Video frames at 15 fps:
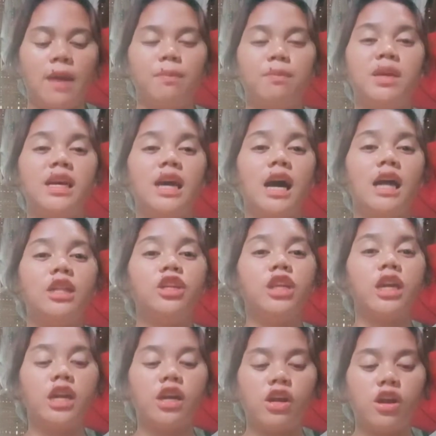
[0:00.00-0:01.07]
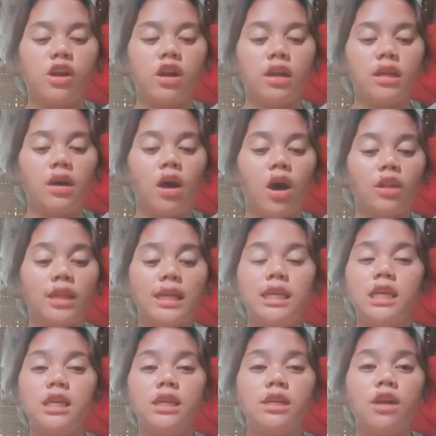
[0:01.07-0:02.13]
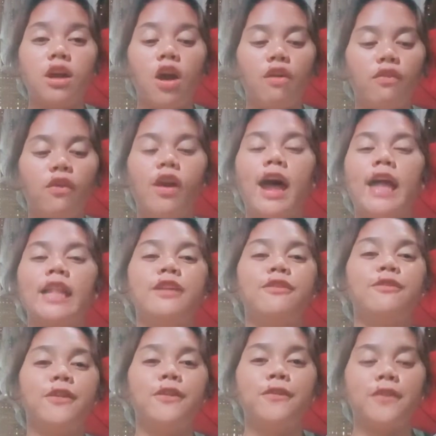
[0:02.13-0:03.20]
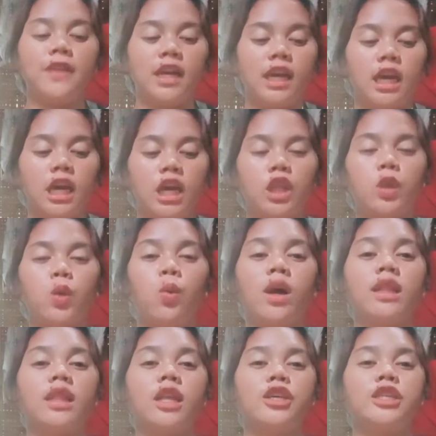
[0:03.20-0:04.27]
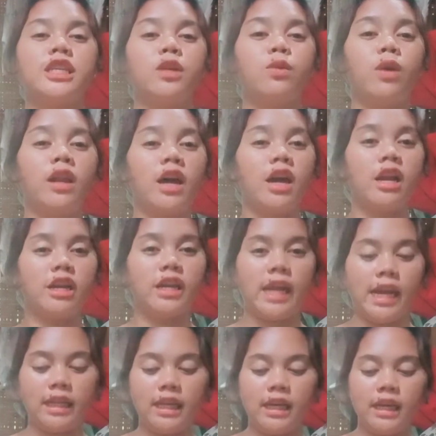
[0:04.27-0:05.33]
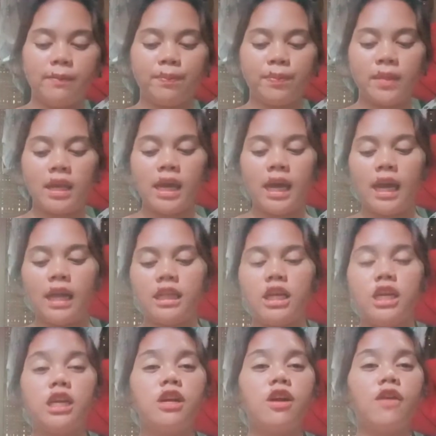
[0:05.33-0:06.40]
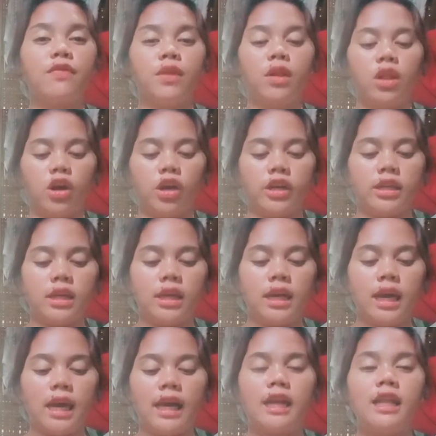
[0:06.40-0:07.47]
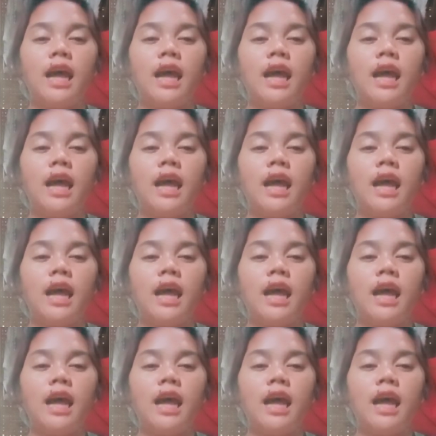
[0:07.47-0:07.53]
began on the year 450 to 1100 AD, in the year of the Lord. In